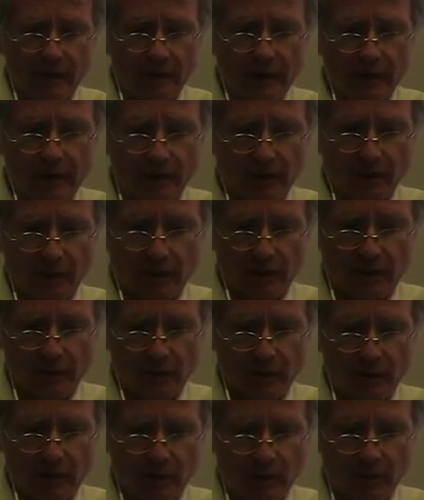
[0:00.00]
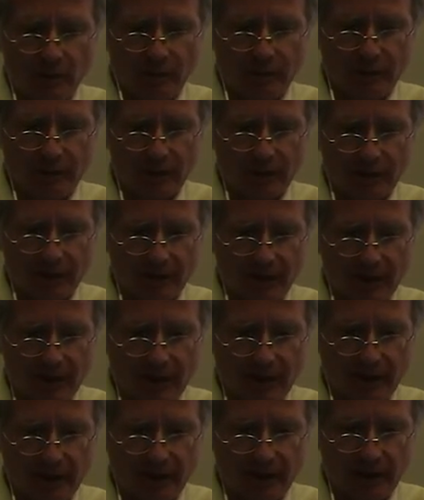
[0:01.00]
The issue of informed
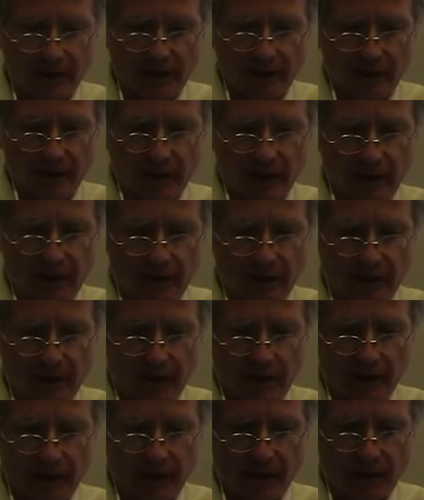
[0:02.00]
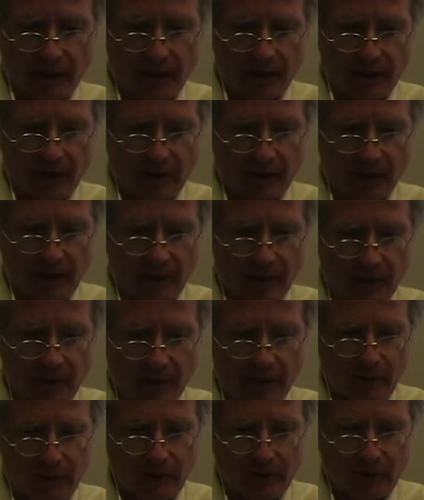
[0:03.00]
consent is
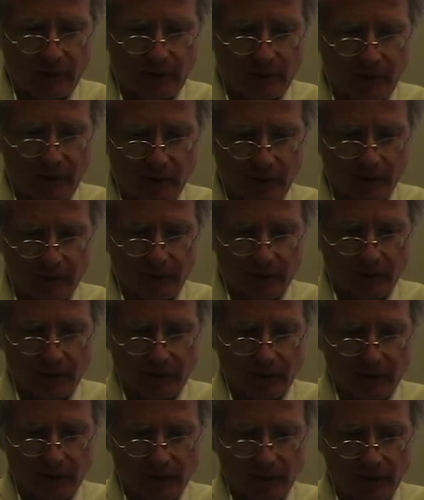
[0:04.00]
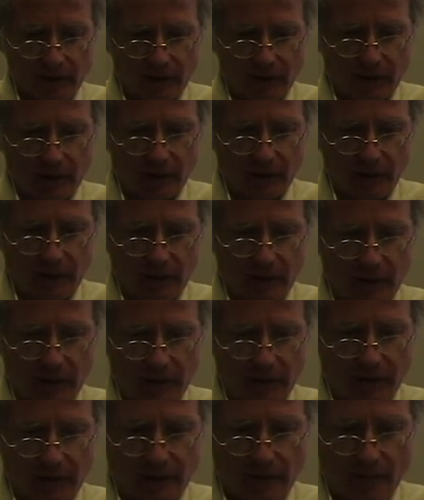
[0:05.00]
fundamental
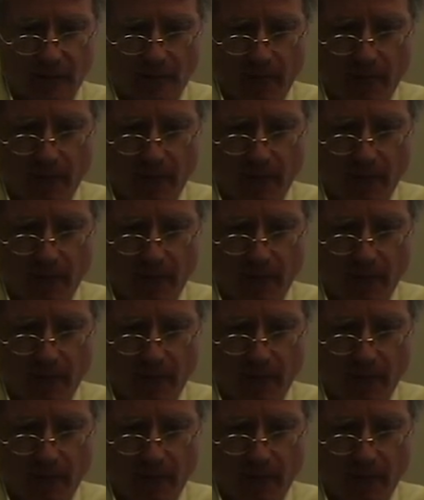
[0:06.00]
to